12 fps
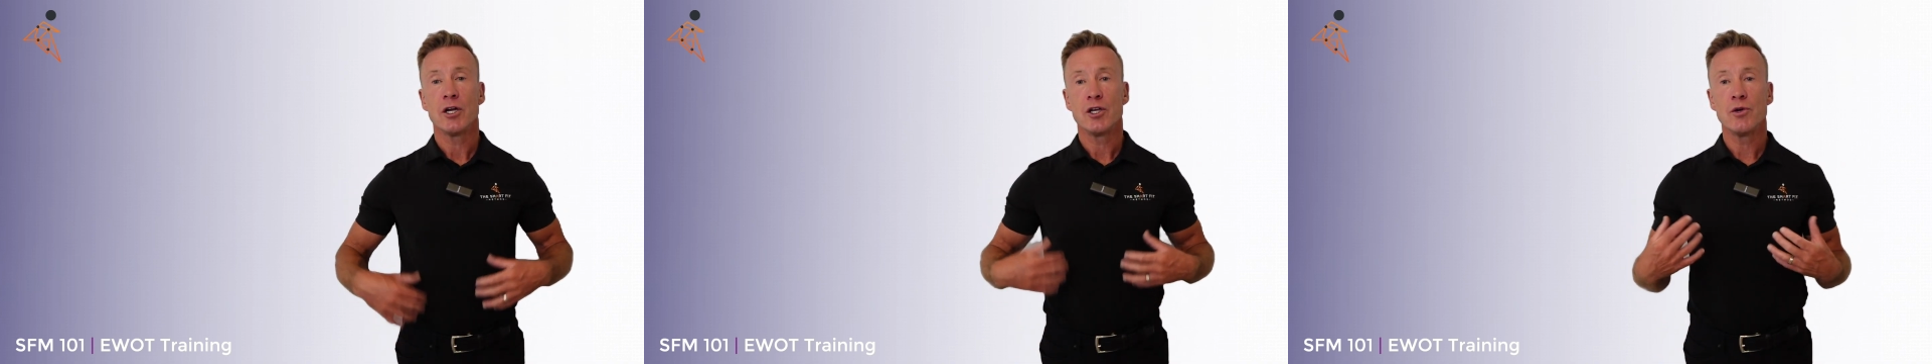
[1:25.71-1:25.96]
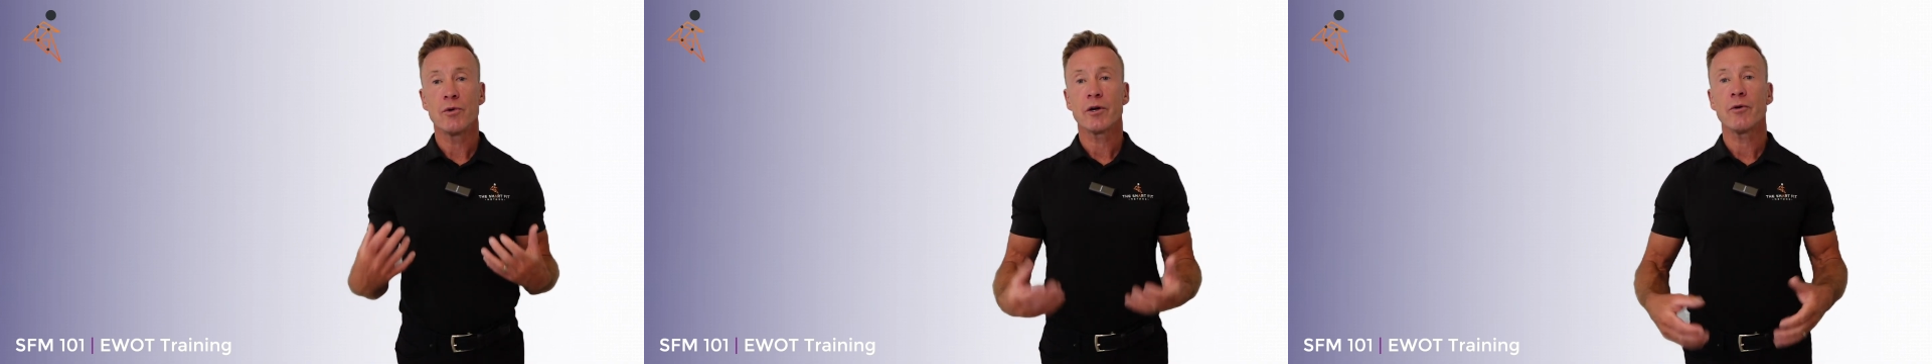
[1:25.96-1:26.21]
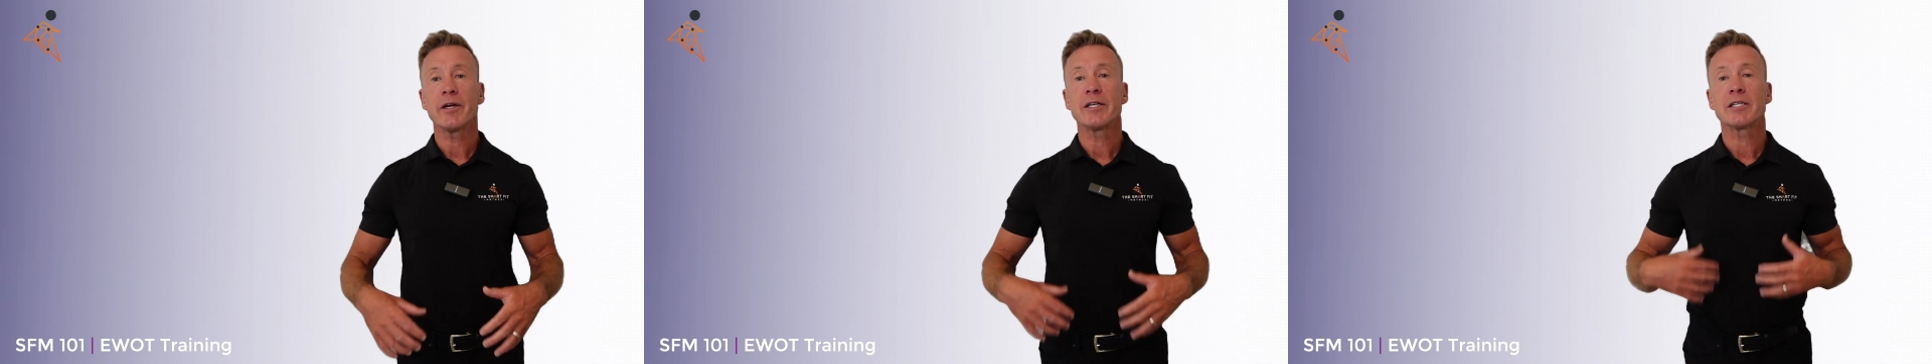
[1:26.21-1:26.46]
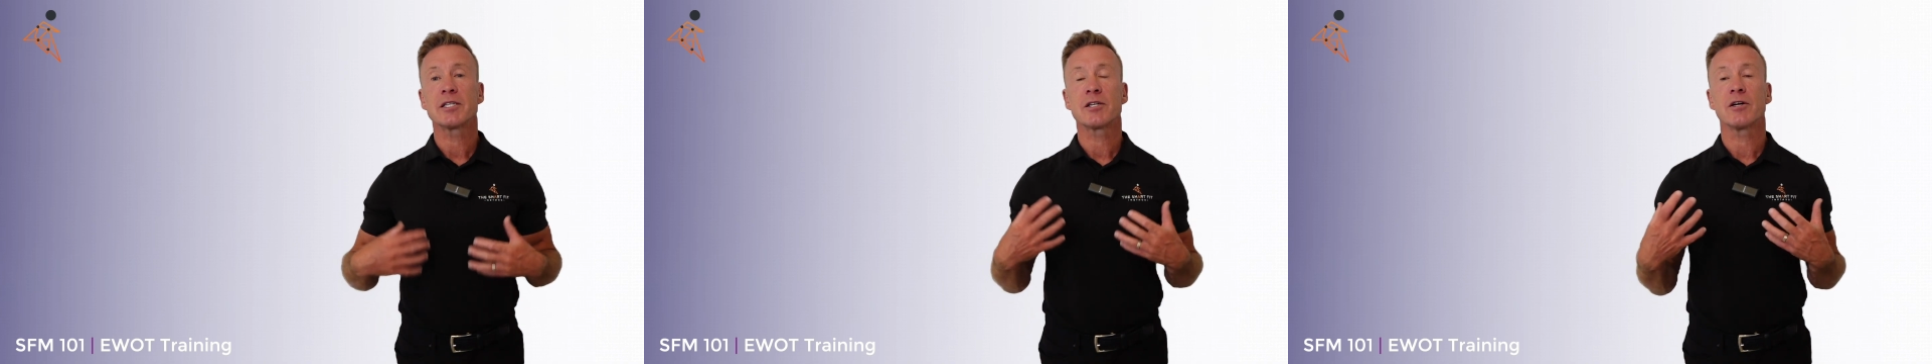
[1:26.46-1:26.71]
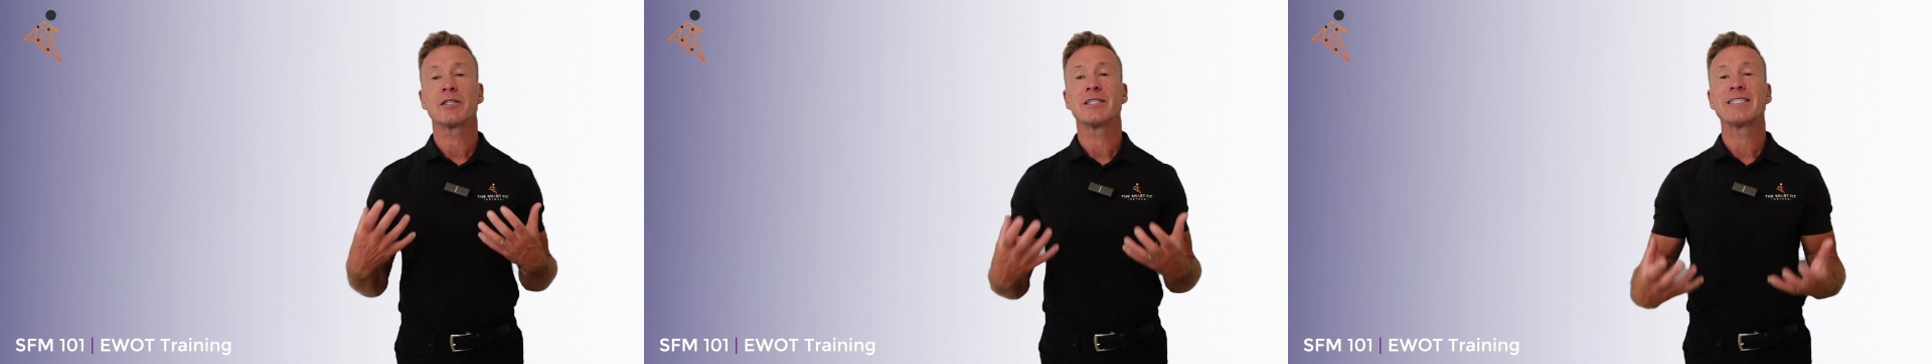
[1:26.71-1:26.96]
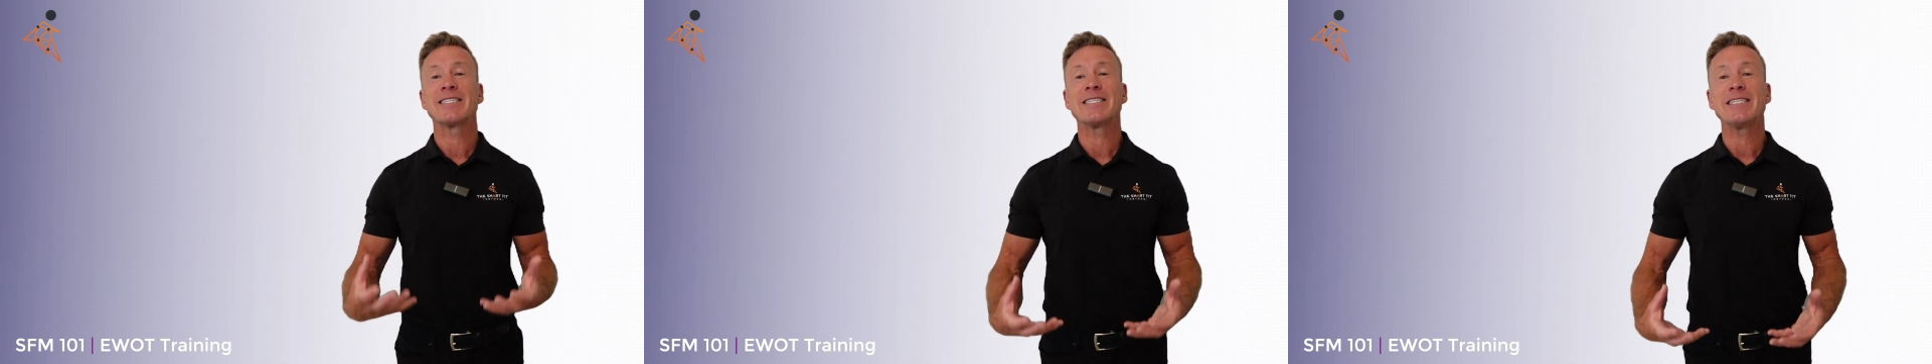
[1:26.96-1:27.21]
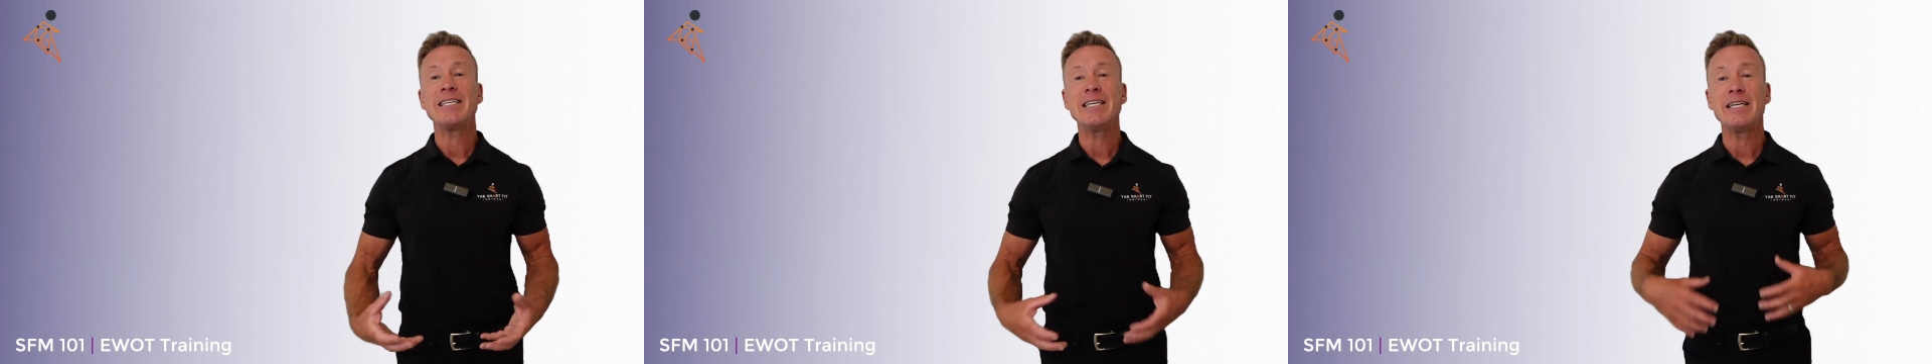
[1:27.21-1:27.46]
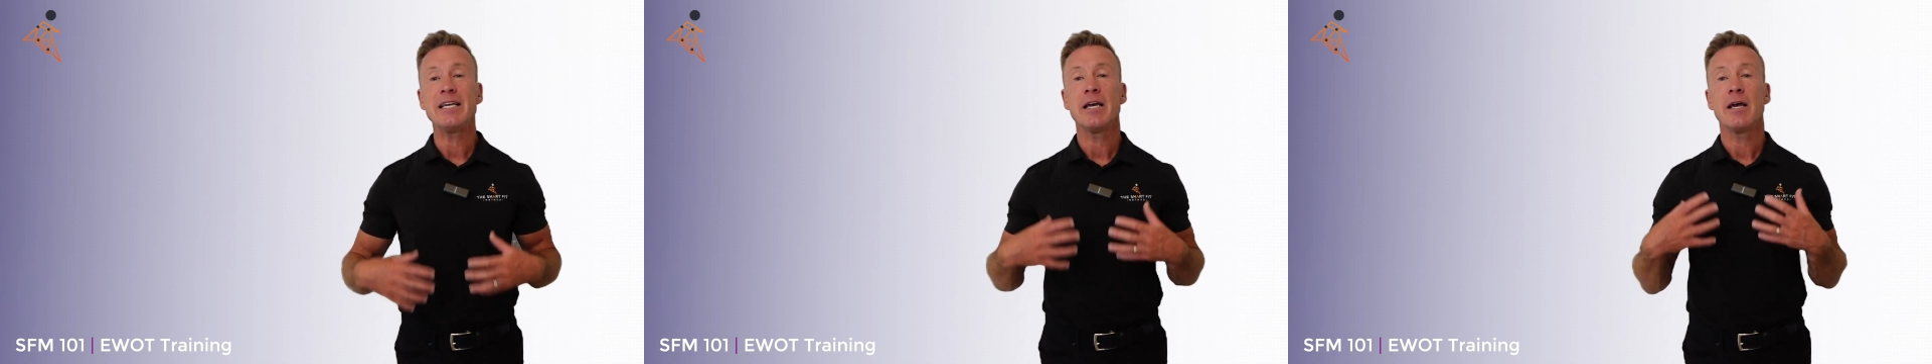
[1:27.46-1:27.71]
you are going to start to
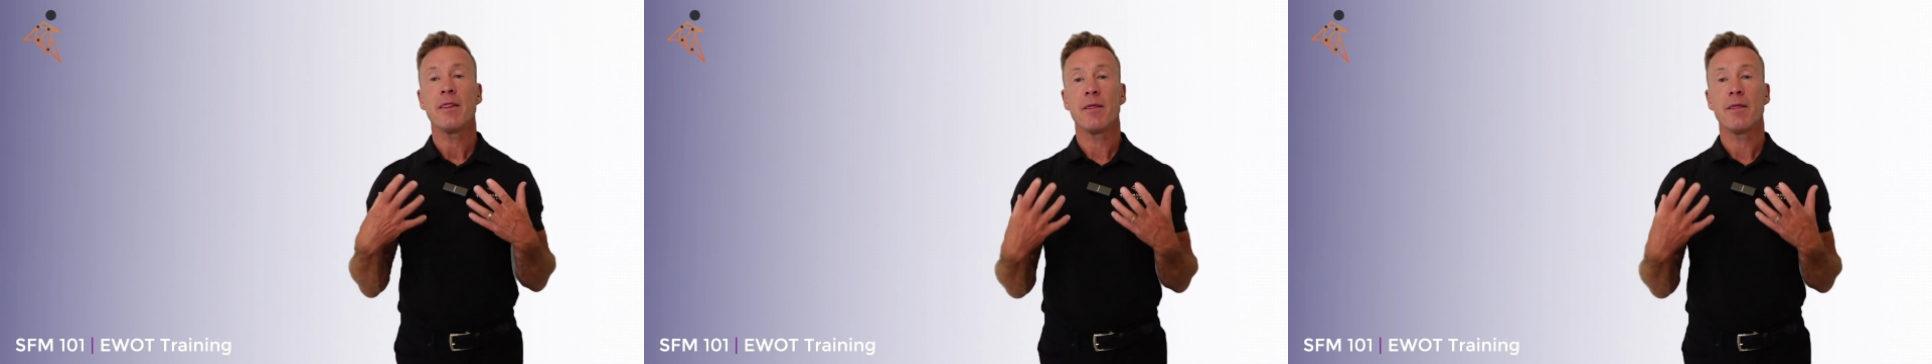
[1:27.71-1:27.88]
see